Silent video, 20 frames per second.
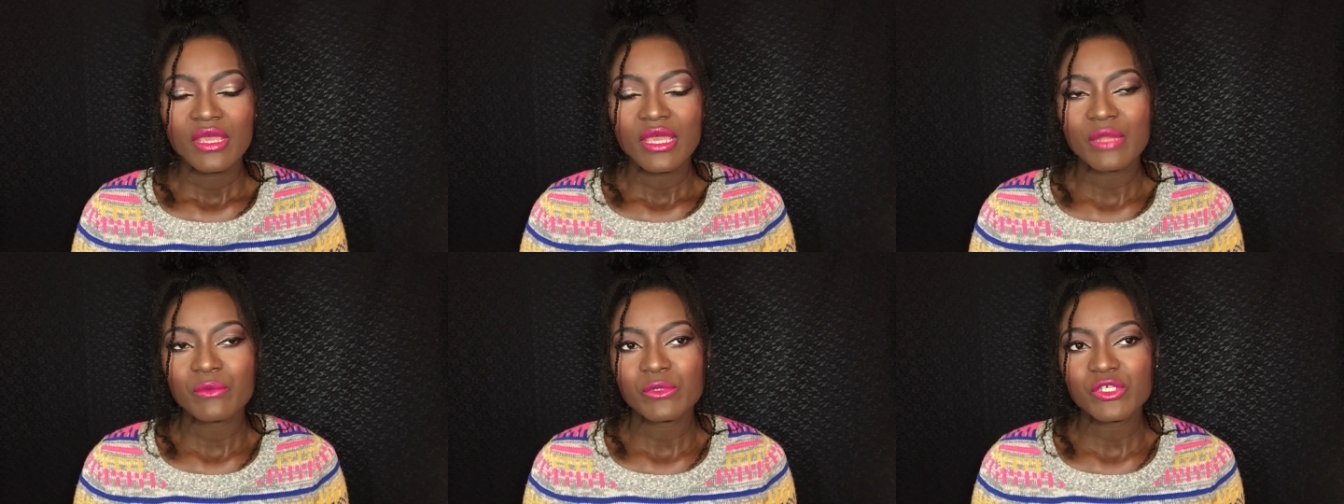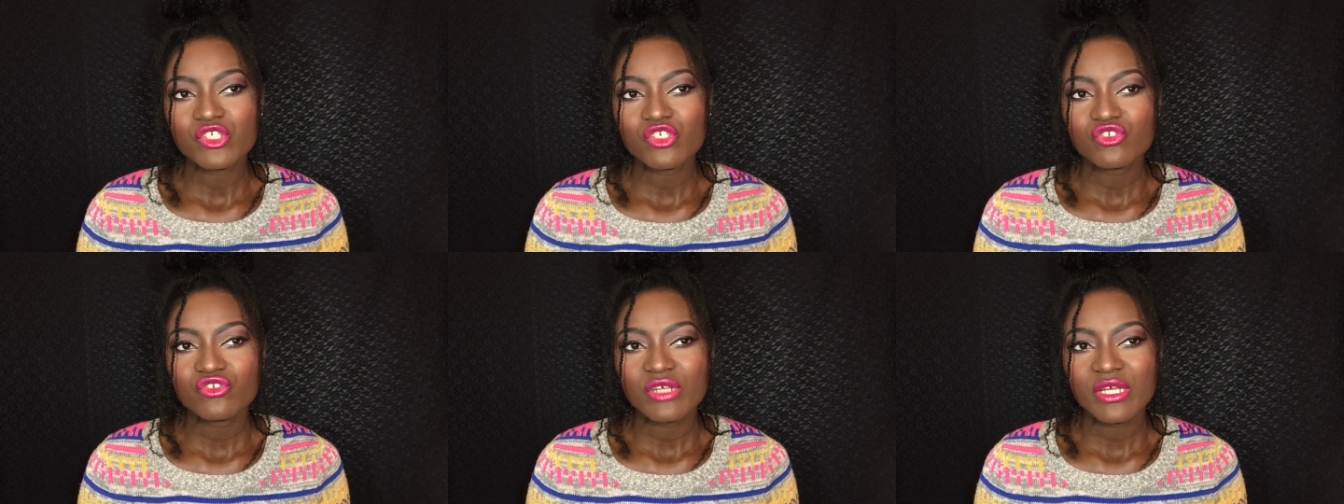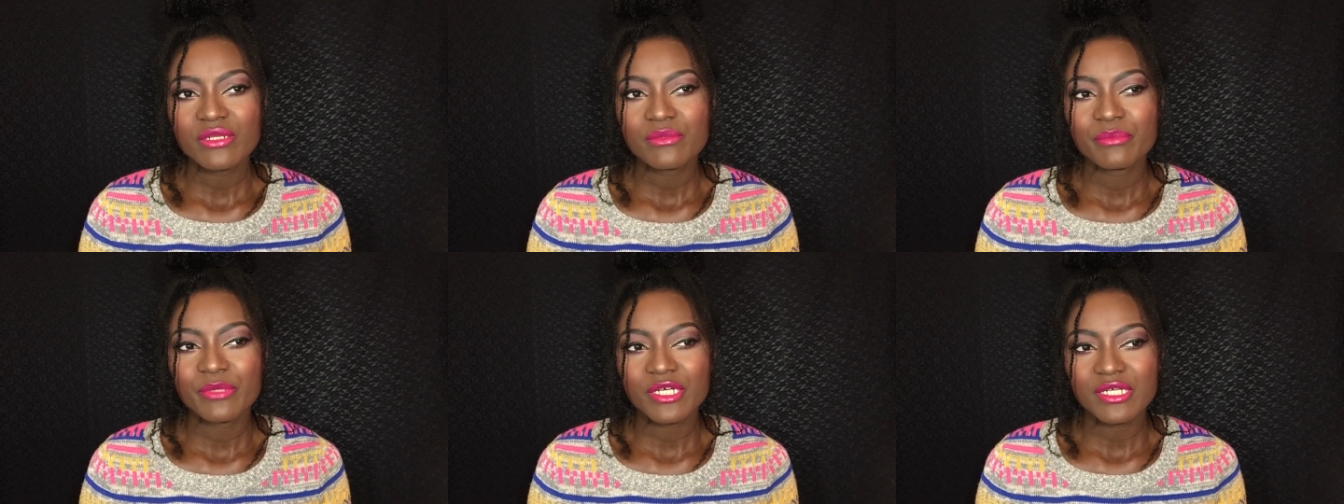and when she
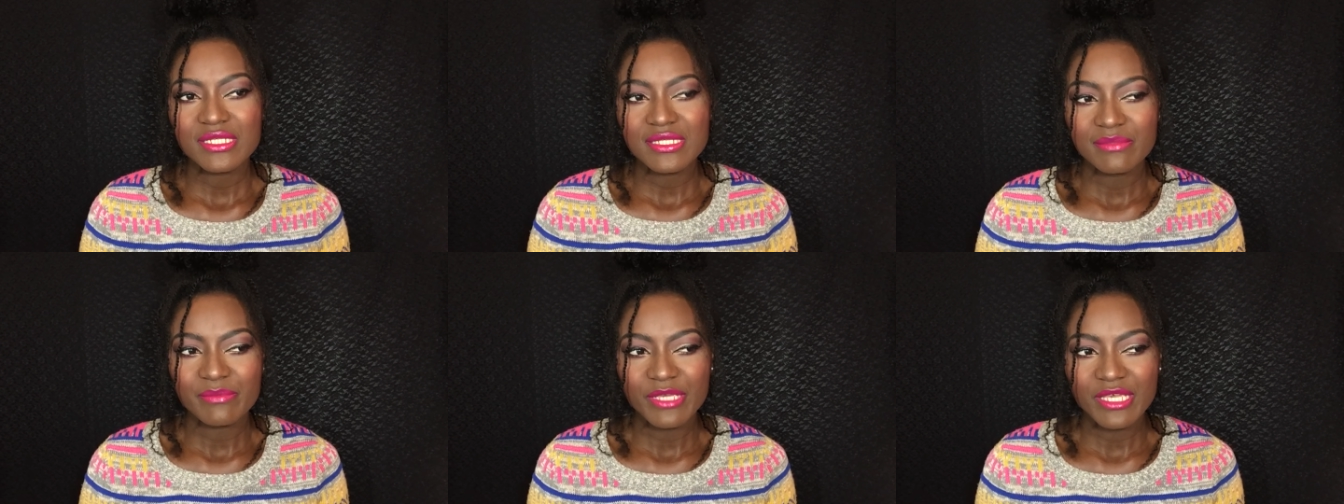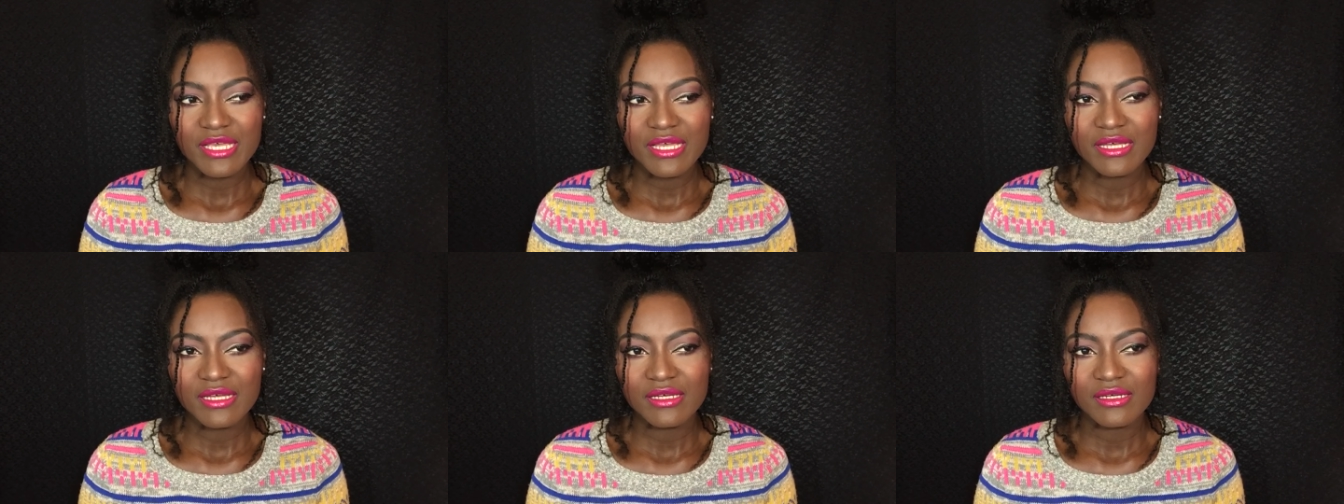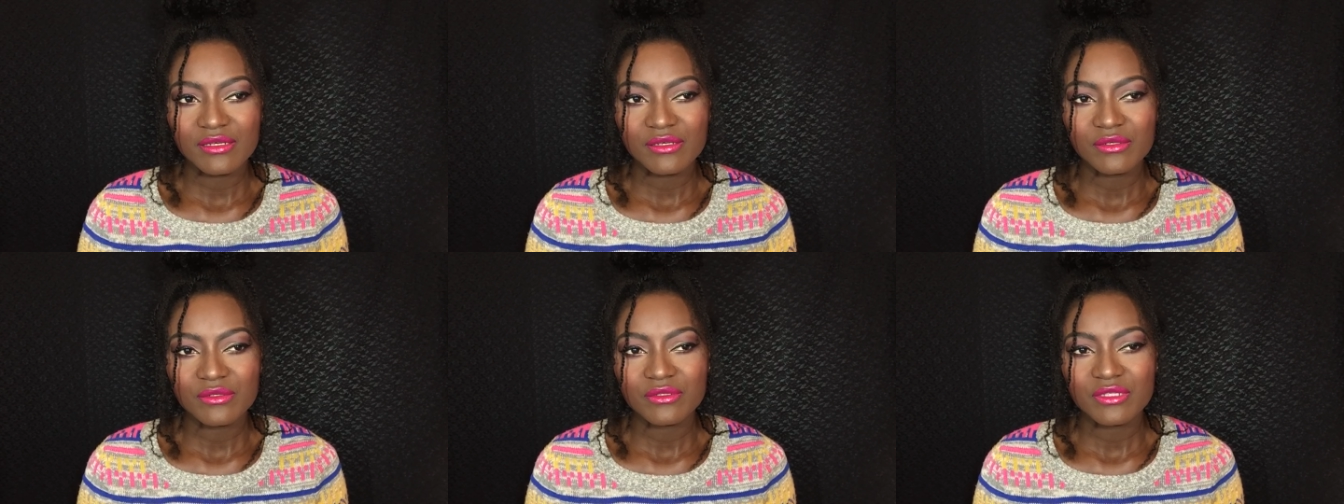tried to box me
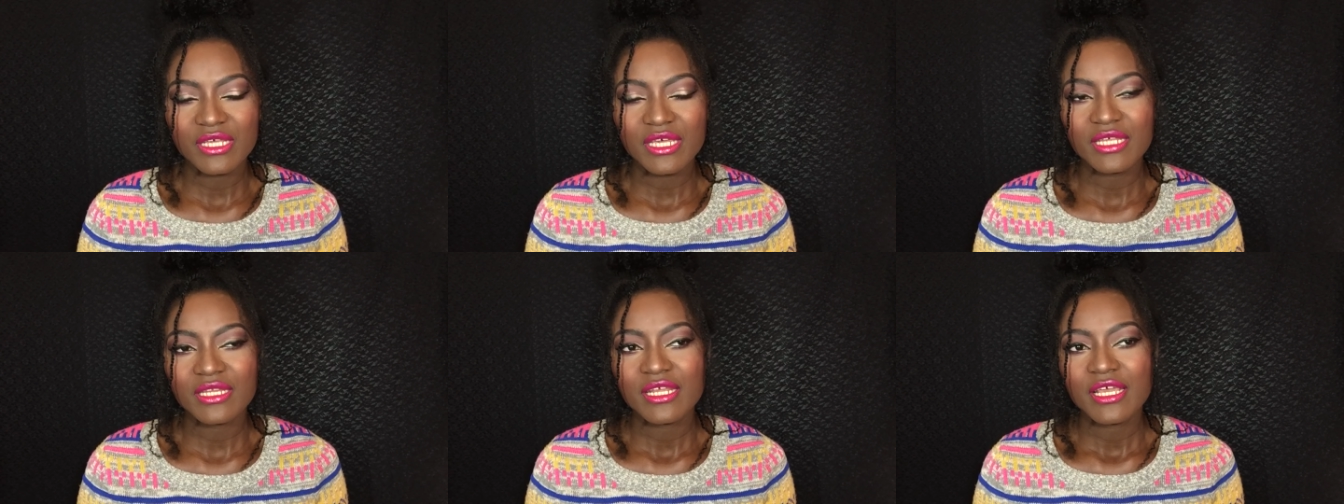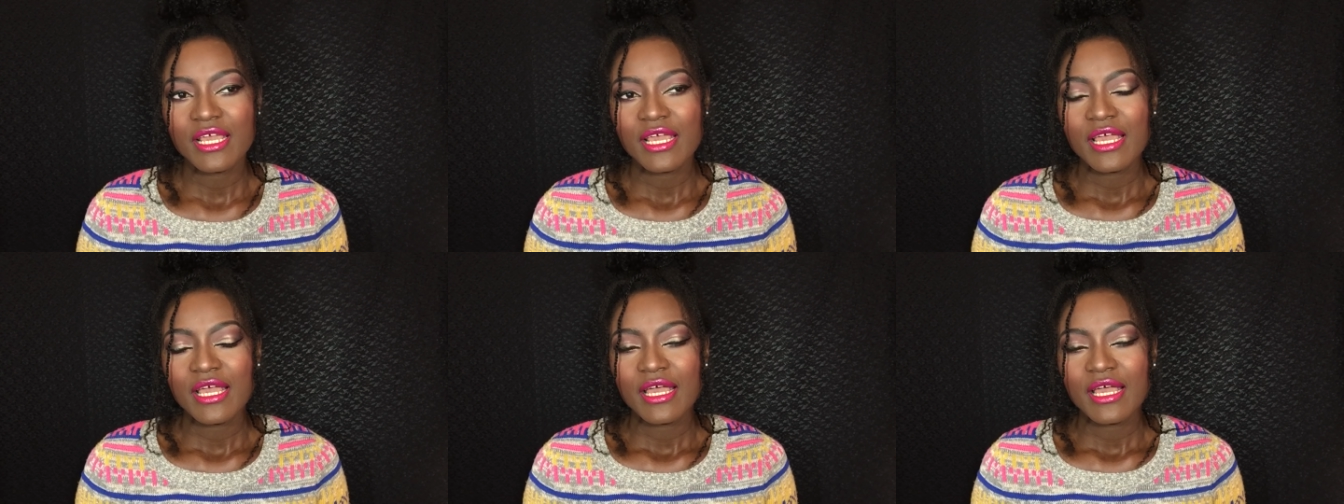out, and